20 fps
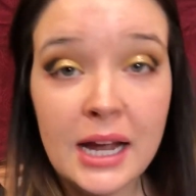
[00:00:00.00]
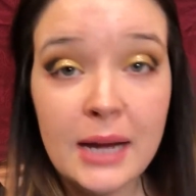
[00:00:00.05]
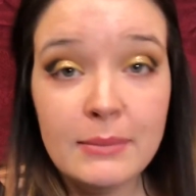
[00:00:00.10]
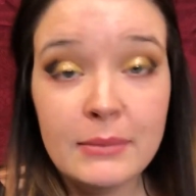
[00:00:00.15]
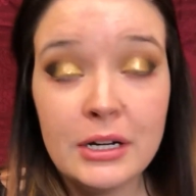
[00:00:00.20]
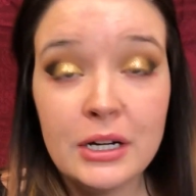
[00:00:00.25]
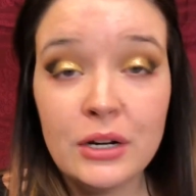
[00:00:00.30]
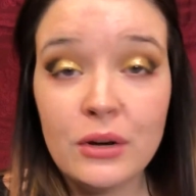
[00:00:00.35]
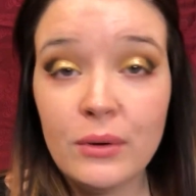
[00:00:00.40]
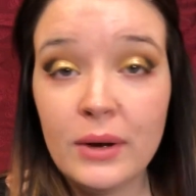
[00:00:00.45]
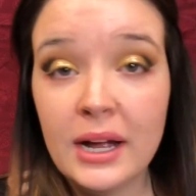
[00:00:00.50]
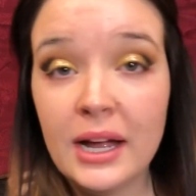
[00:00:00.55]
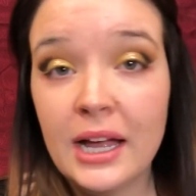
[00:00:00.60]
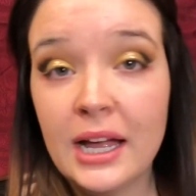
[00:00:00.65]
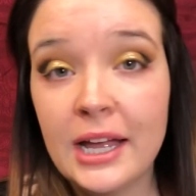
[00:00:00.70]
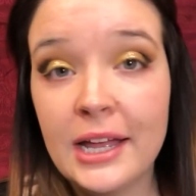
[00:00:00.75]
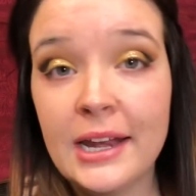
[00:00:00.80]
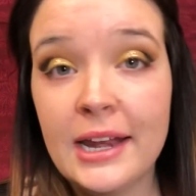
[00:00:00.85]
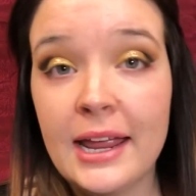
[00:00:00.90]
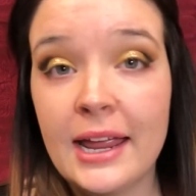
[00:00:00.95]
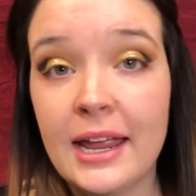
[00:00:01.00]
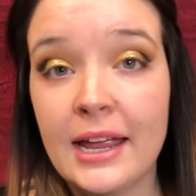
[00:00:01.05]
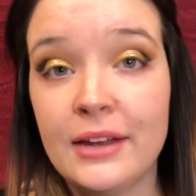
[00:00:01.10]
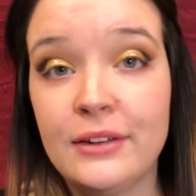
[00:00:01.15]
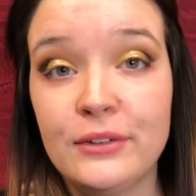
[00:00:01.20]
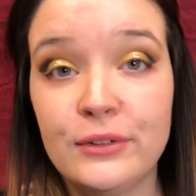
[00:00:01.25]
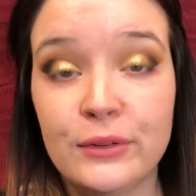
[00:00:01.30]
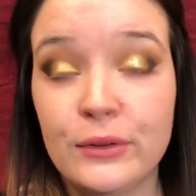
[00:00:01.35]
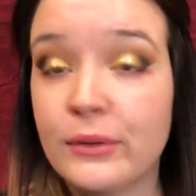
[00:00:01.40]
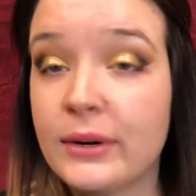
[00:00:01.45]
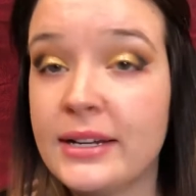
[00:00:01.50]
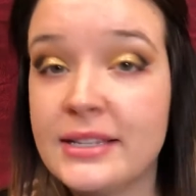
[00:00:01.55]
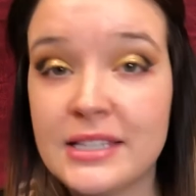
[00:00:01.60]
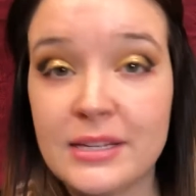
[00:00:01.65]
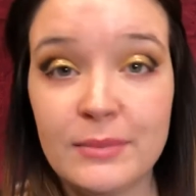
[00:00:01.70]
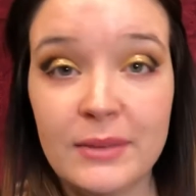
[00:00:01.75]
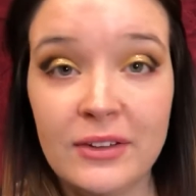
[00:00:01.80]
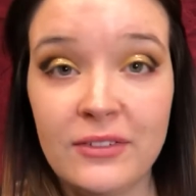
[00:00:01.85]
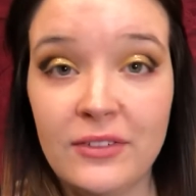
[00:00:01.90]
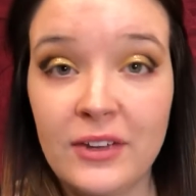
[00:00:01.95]
I'm gonna go ahead and do the rest of
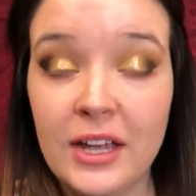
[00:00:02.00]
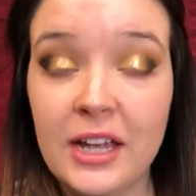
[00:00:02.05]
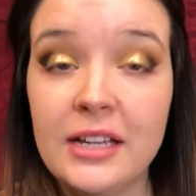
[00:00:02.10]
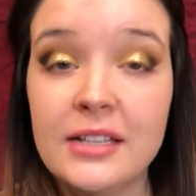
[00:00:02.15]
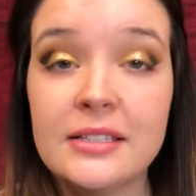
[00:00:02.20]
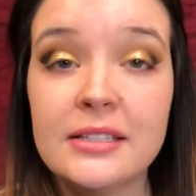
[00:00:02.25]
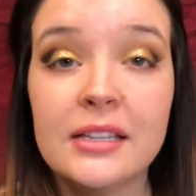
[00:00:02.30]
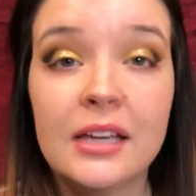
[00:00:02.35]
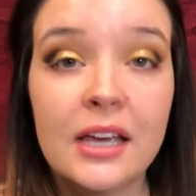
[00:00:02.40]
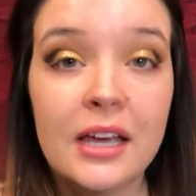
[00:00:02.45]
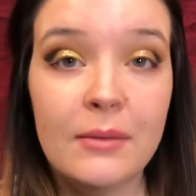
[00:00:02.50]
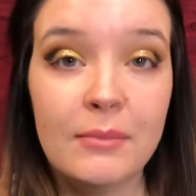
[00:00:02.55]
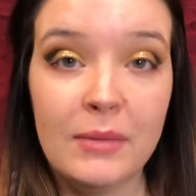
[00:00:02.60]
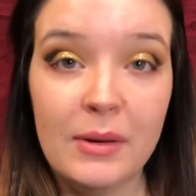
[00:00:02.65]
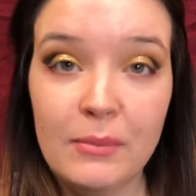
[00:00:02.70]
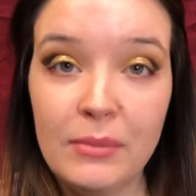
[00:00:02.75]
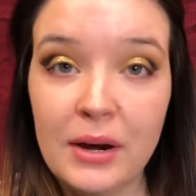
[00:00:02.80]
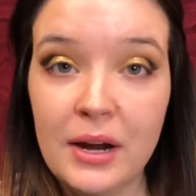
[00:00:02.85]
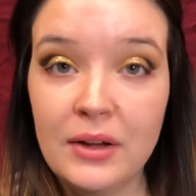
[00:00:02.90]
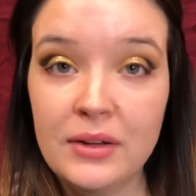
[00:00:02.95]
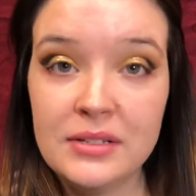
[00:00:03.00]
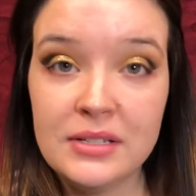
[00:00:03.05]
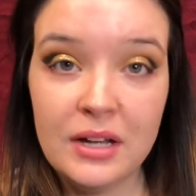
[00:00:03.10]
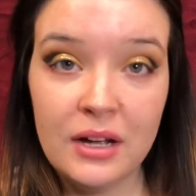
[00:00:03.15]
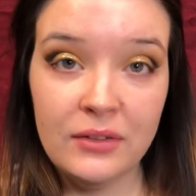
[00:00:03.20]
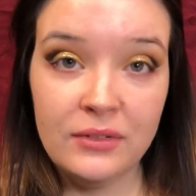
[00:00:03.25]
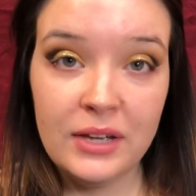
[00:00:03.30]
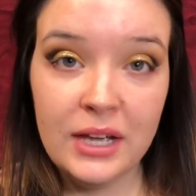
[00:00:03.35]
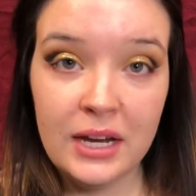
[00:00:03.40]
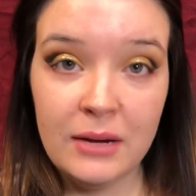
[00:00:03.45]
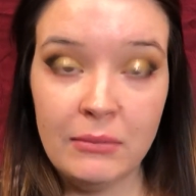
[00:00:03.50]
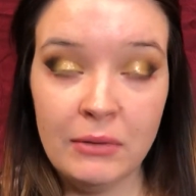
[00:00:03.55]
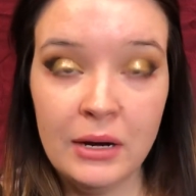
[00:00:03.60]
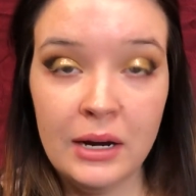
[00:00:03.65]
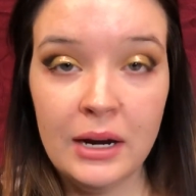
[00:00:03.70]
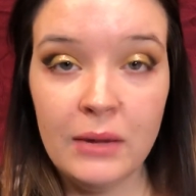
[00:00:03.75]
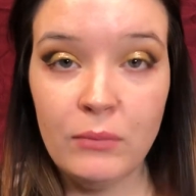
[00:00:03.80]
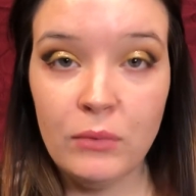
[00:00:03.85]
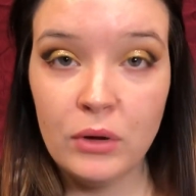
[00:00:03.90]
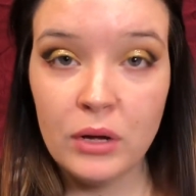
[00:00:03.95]
my face, my brows off camera,
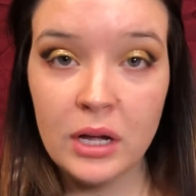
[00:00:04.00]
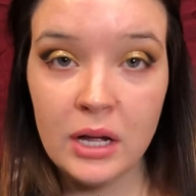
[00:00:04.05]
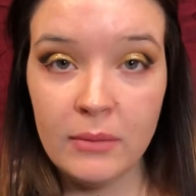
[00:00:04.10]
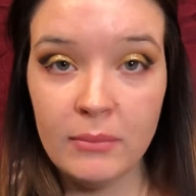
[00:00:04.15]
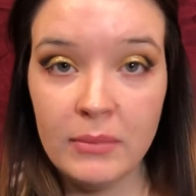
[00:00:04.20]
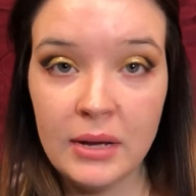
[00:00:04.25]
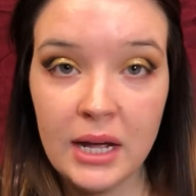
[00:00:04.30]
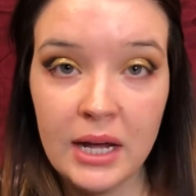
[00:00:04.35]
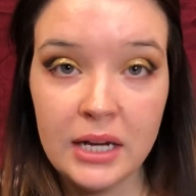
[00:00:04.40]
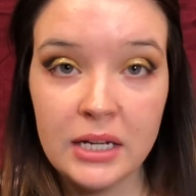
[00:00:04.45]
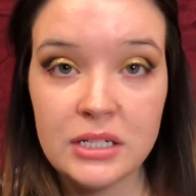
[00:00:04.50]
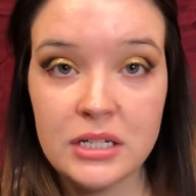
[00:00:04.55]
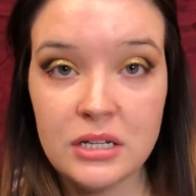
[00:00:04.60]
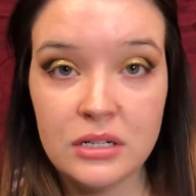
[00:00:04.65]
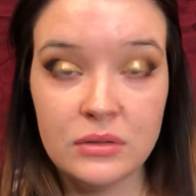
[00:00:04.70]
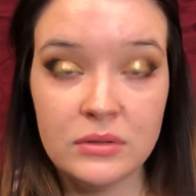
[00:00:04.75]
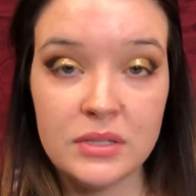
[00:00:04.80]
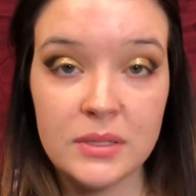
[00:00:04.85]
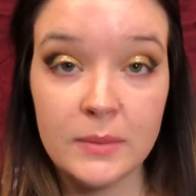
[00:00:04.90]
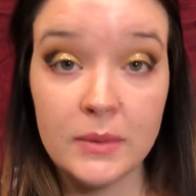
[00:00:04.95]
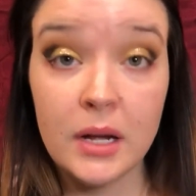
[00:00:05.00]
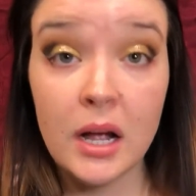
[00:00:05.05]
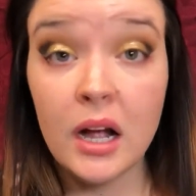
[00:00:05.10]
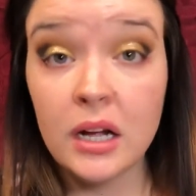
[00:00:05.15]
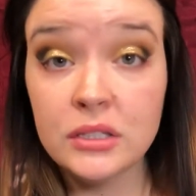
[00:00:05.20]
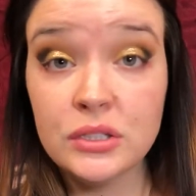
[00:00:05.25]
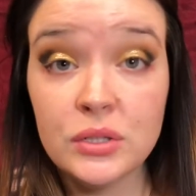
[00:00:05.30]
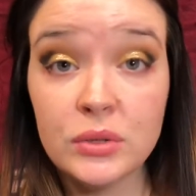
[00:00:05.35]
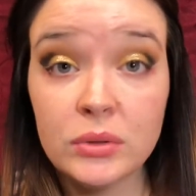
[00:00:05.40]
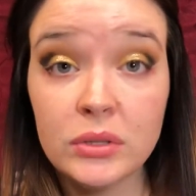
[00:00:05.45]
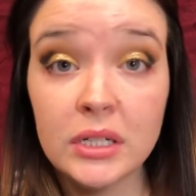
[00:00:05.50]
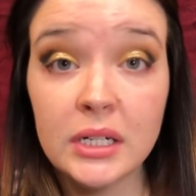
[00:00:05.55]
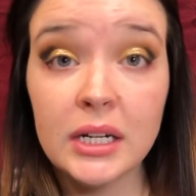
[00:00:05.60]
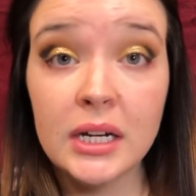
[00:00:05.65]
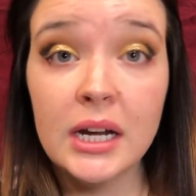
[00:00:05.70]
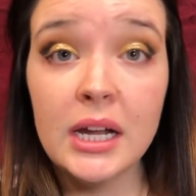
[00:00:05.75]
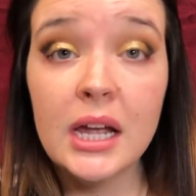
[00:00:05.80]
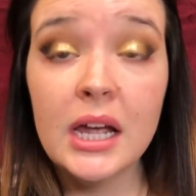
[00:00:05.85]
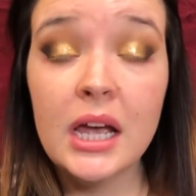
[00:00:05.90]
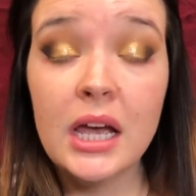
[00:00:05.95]
and we'll come back to do some contour,
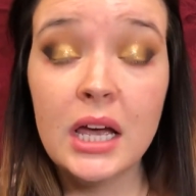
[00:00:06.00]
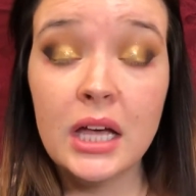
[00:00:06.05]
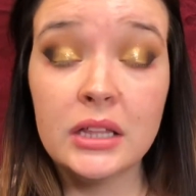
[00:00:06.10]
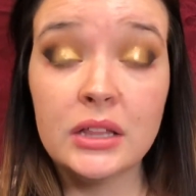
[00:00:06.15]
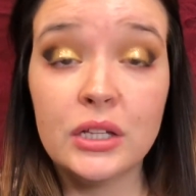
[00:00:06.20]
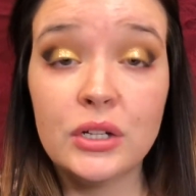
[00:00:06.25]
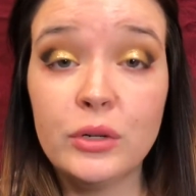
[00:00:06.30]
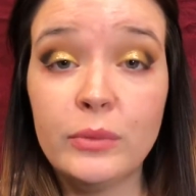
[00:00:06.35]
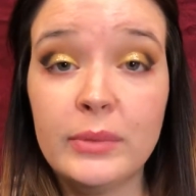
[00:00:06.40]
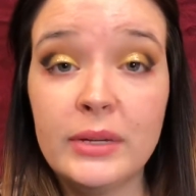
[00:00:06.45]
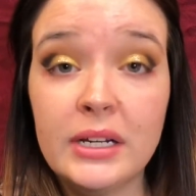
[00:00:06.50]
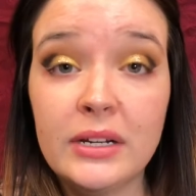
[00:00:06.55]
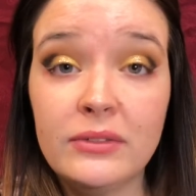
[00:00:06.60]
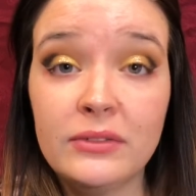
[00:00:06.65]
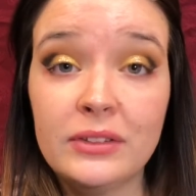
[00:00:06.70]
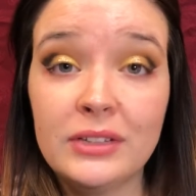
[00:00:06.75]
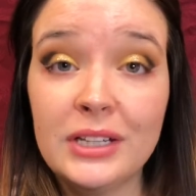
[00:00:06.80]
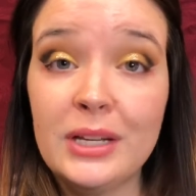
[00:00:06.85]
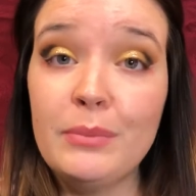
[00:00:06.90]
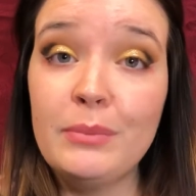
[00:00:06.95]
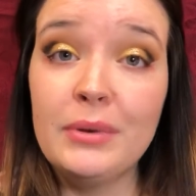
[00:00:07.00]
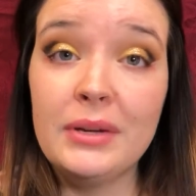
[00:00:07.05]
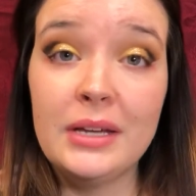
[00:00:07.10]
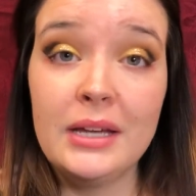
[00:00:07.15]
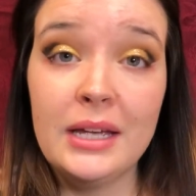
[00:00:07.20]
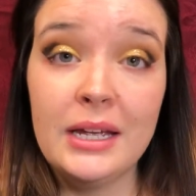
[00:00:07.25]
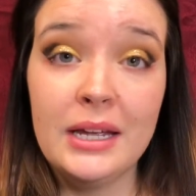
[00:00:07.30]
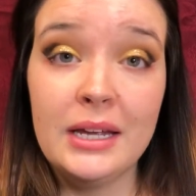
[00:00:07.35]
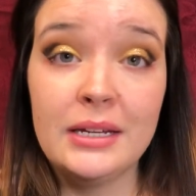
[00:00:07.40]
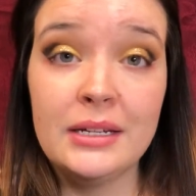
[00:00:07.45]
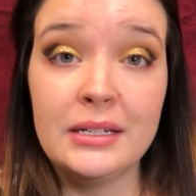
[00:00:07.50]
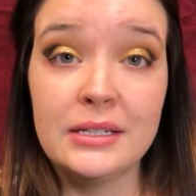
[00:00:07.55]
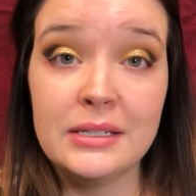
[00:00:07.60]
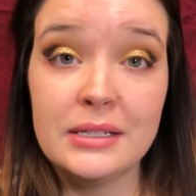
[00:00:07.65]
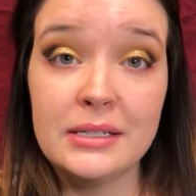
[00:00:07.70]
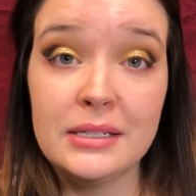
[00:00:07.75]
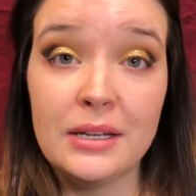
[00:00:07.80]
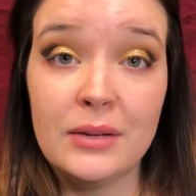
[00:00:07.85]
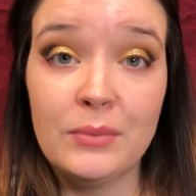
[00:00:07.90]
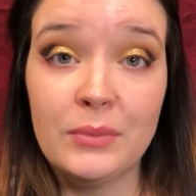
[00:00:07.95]
a little bit of lip, and
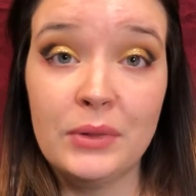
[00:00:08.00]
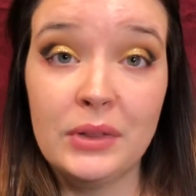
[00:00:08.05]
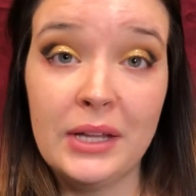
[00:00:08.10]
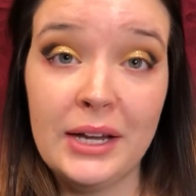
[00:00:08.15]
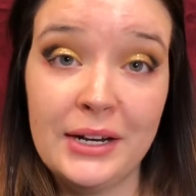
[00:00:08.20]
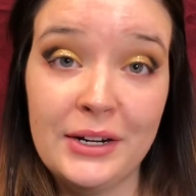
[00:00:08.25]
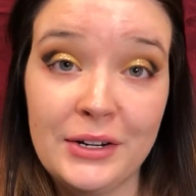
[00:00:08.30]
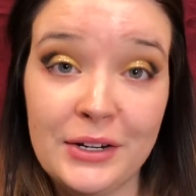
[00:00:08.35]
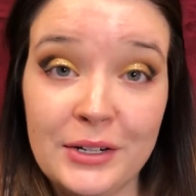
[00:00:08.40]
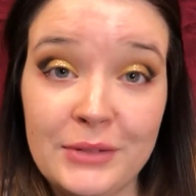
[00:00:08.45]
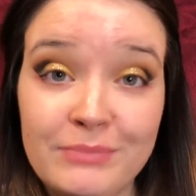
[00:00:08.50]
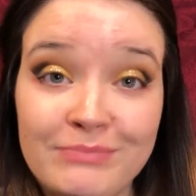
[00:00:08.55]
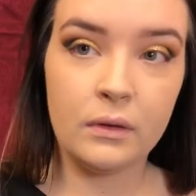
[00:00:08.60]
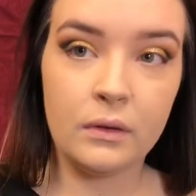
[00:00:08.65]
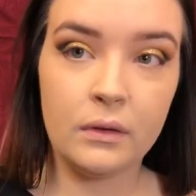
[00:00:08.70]
some liner.